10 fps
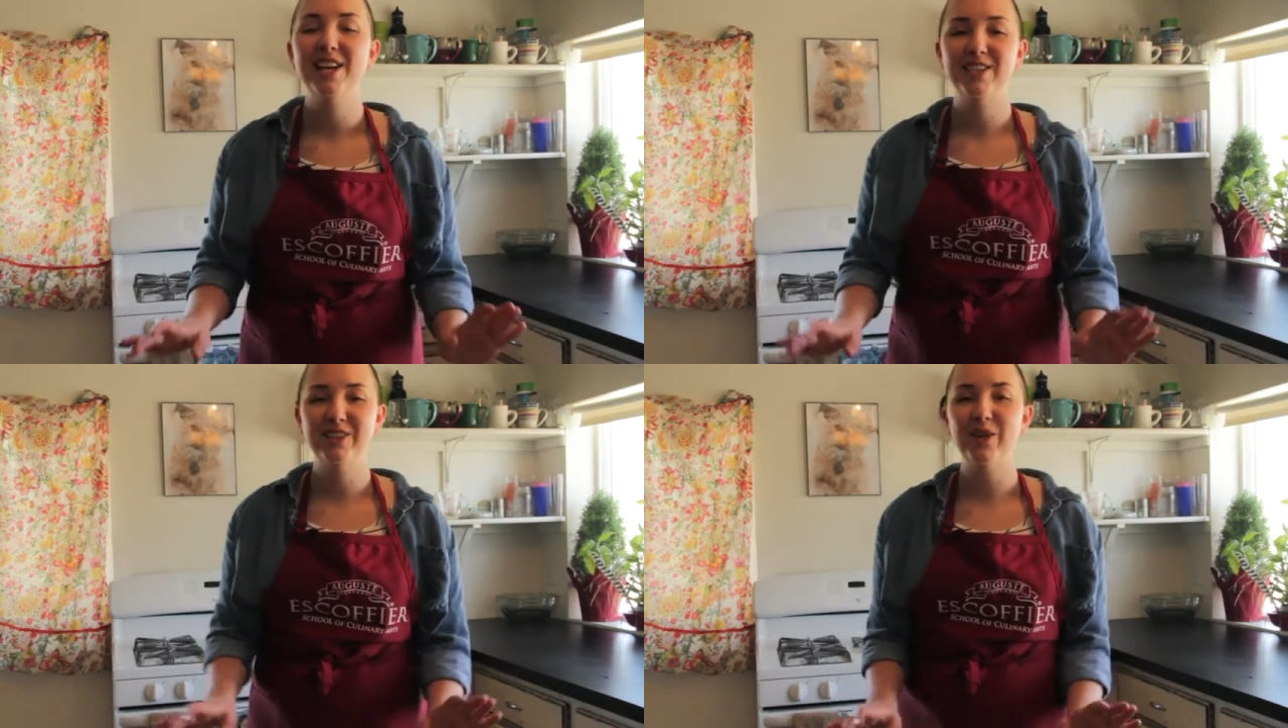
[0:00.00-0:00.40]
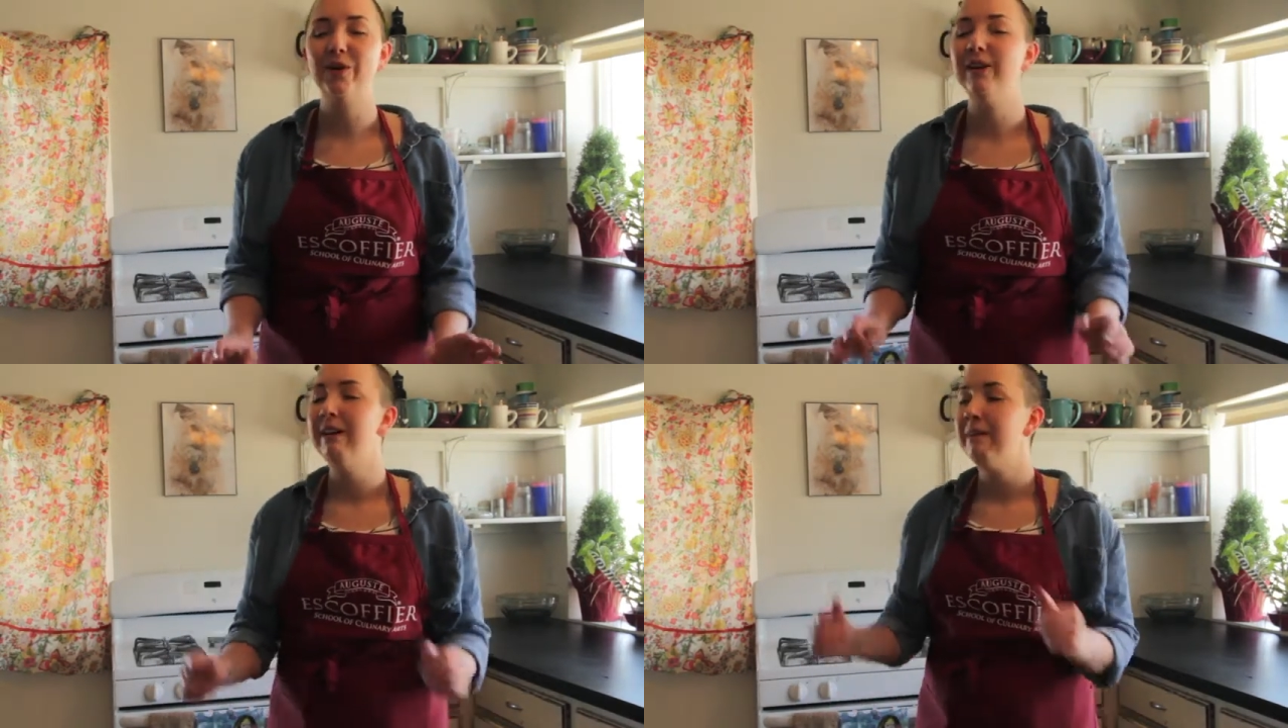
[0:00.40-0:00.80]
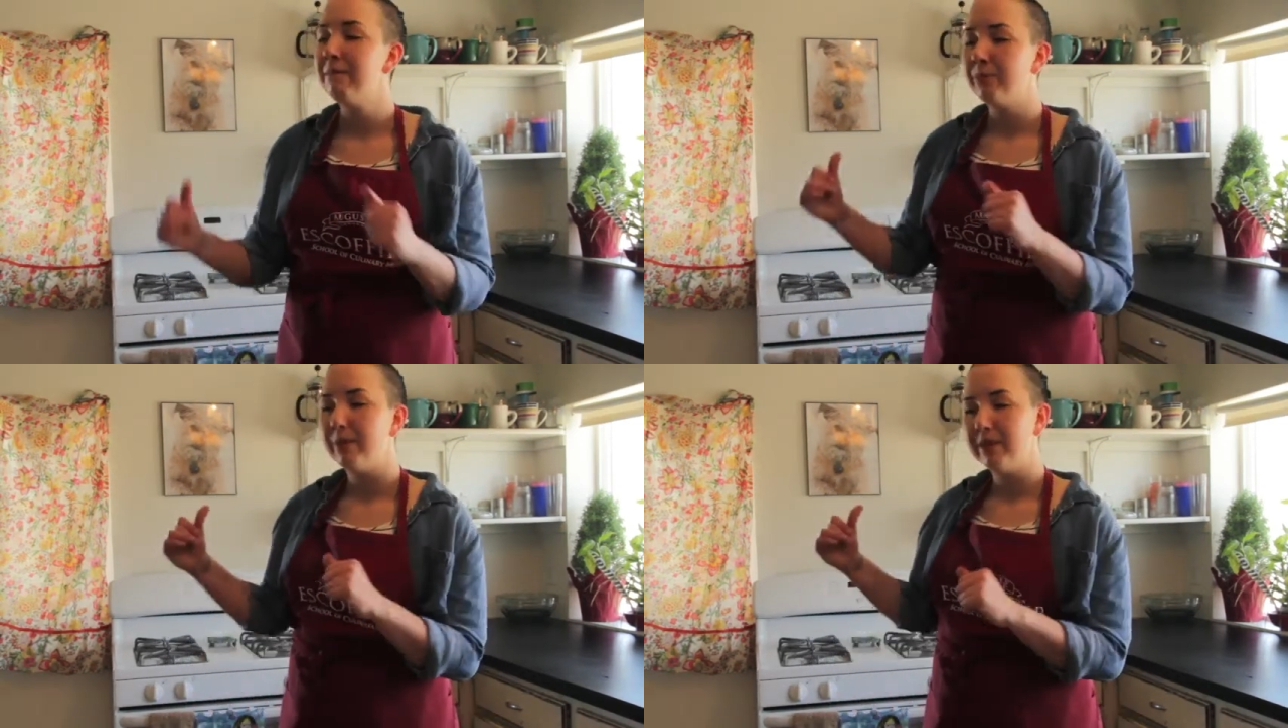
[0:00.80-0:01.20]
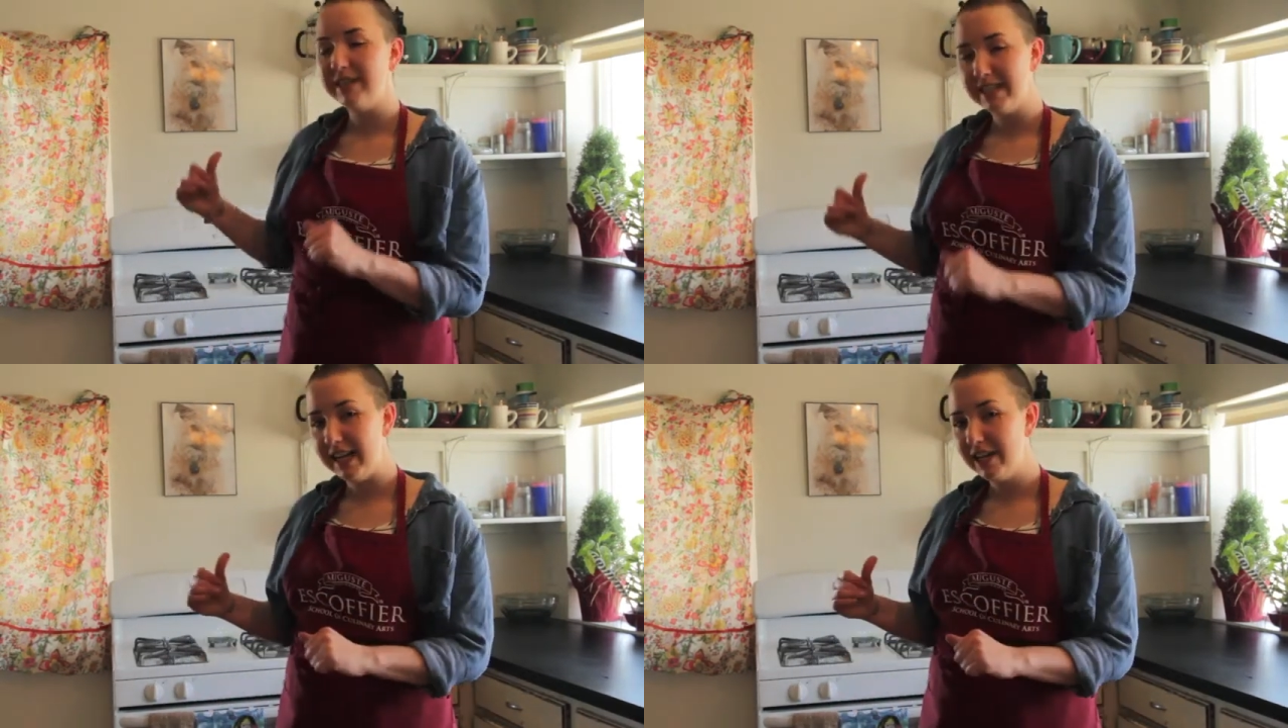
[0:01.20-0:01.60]
So,
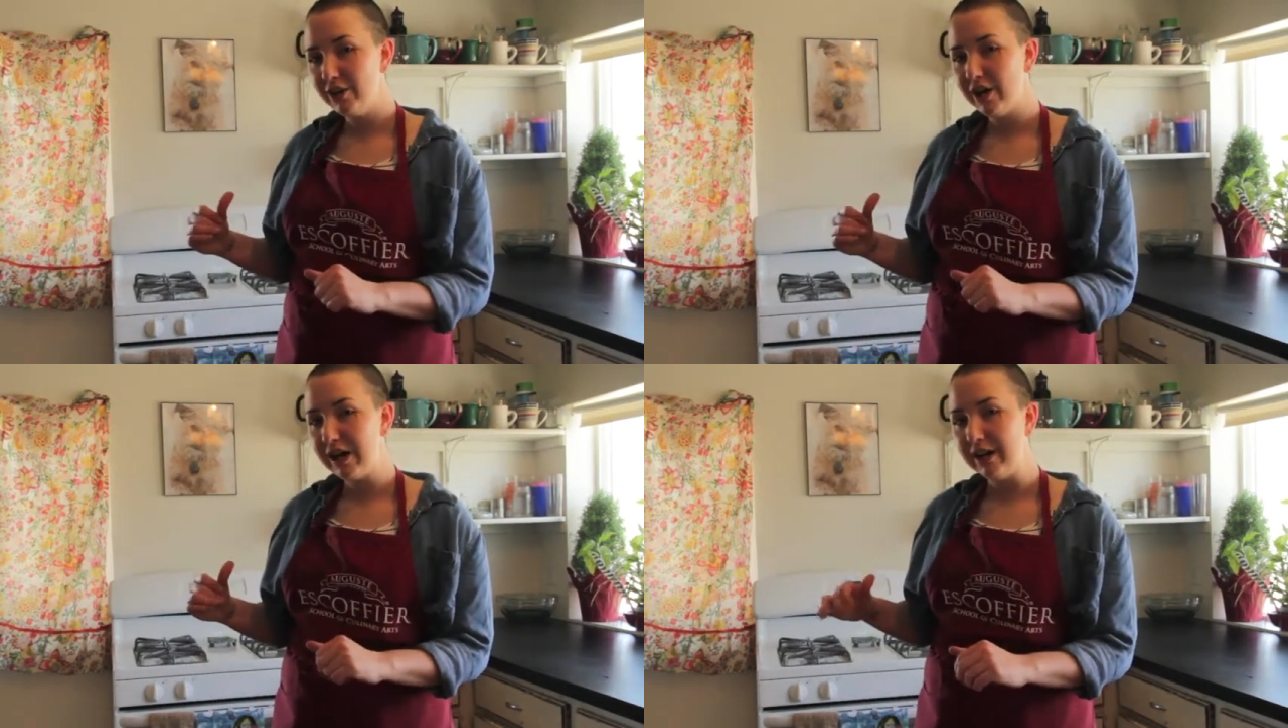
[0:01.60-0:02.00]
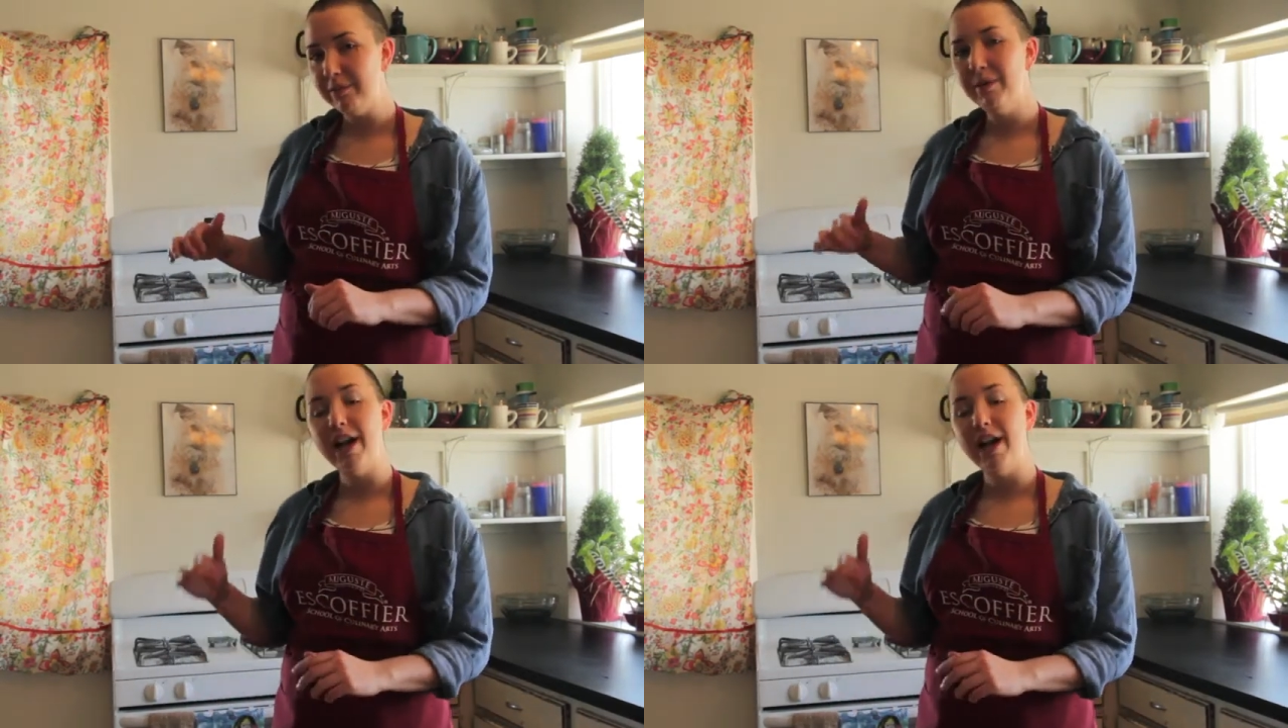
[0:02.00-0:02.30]
to get you caught up,